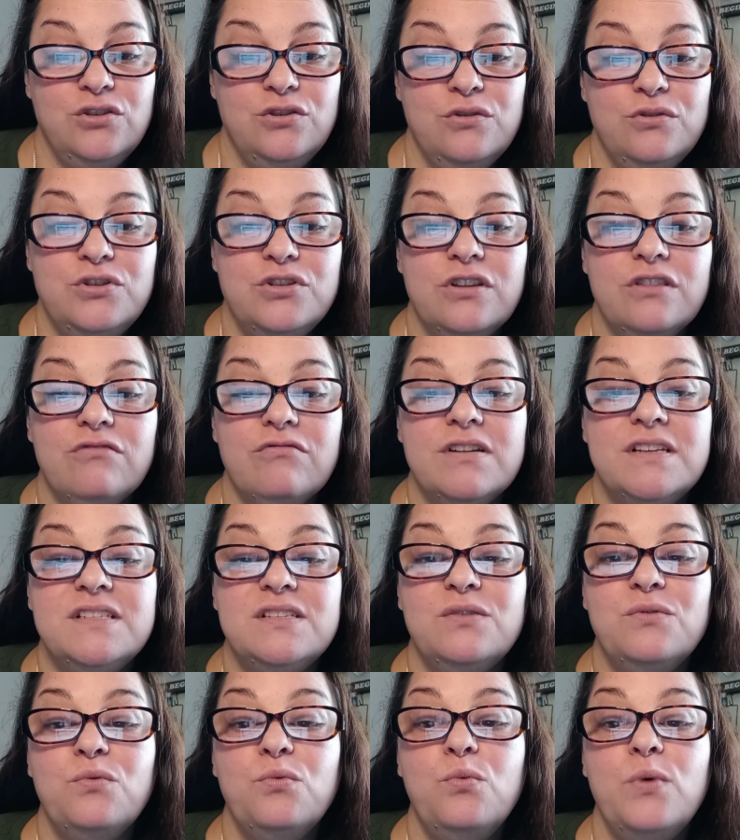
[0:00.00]
due to the
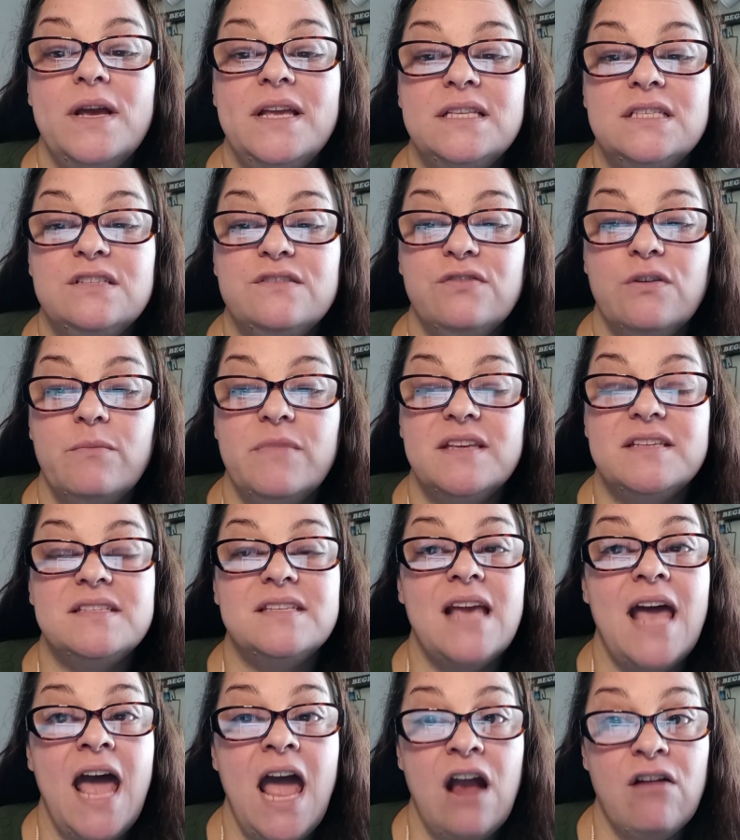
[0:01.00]
recent winds from the
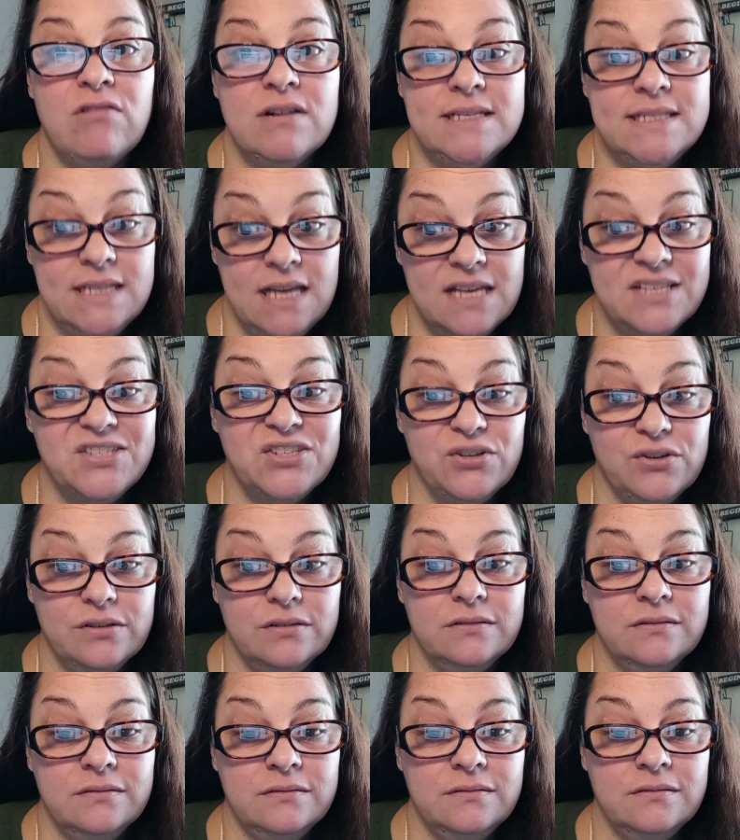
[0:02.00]
Sahara
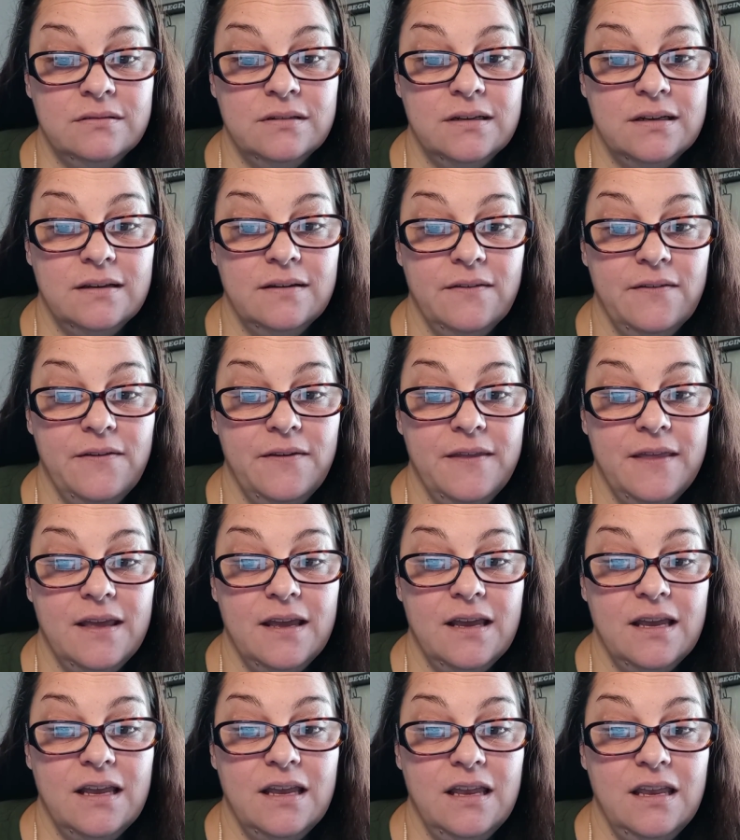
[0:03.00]
Desert,
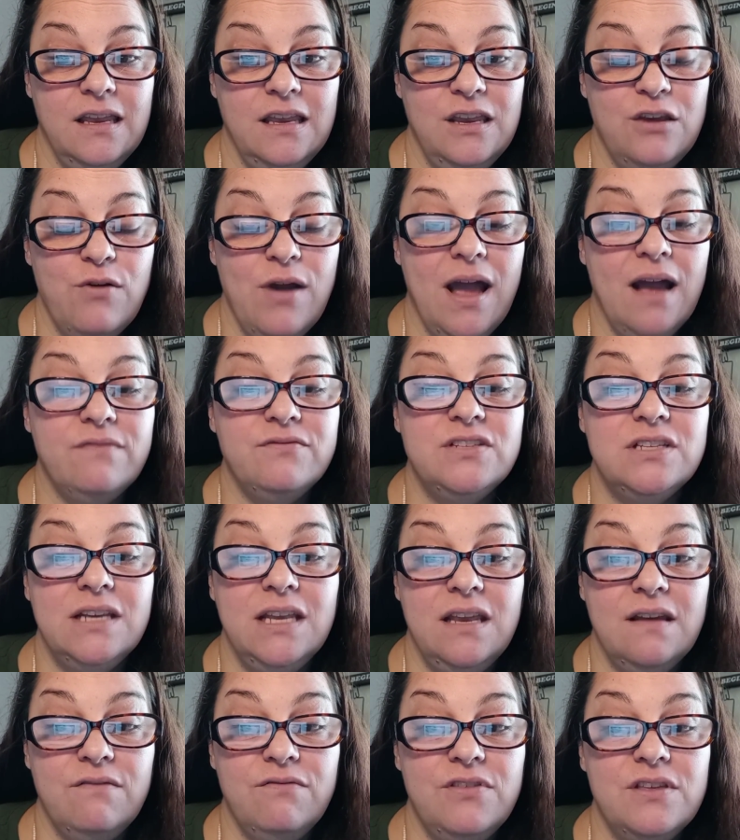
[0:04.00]
you have to
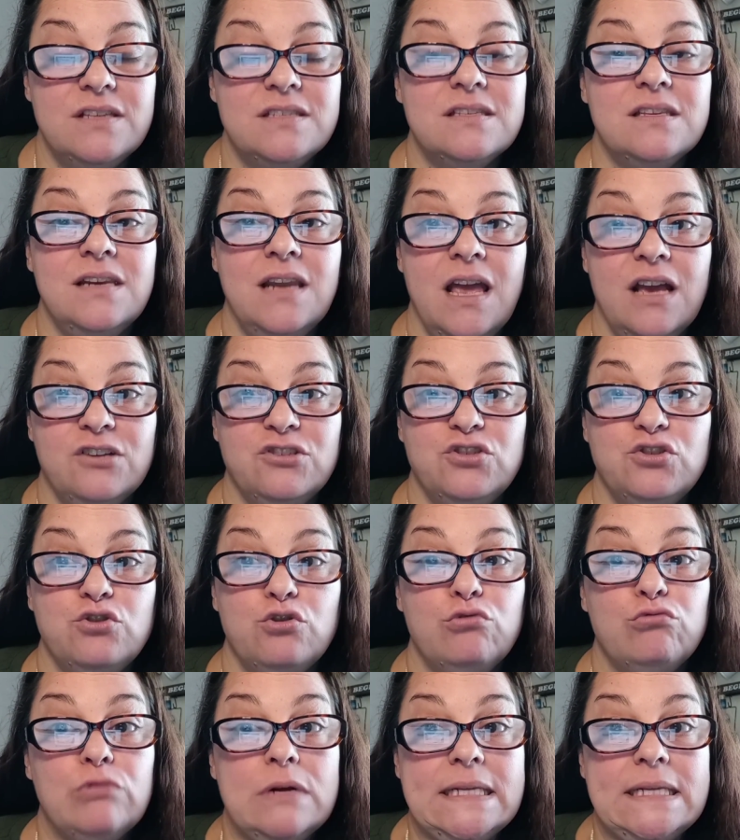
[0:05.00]
give this an extra